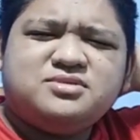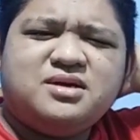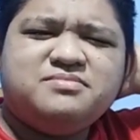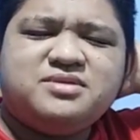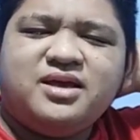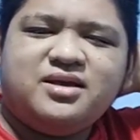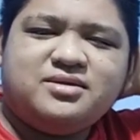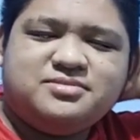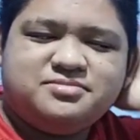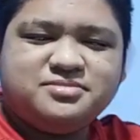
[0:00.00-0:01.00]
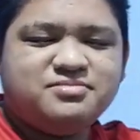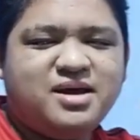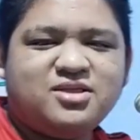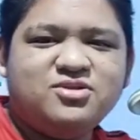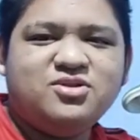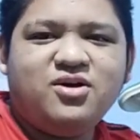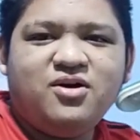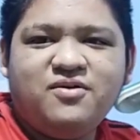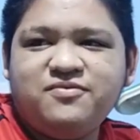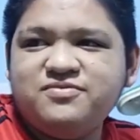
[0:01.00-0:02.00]
something method
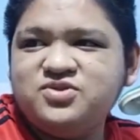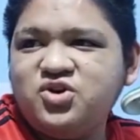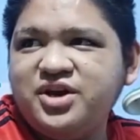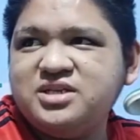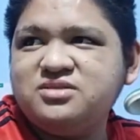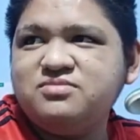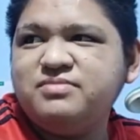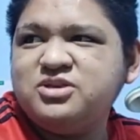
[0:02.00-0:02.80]
of joints.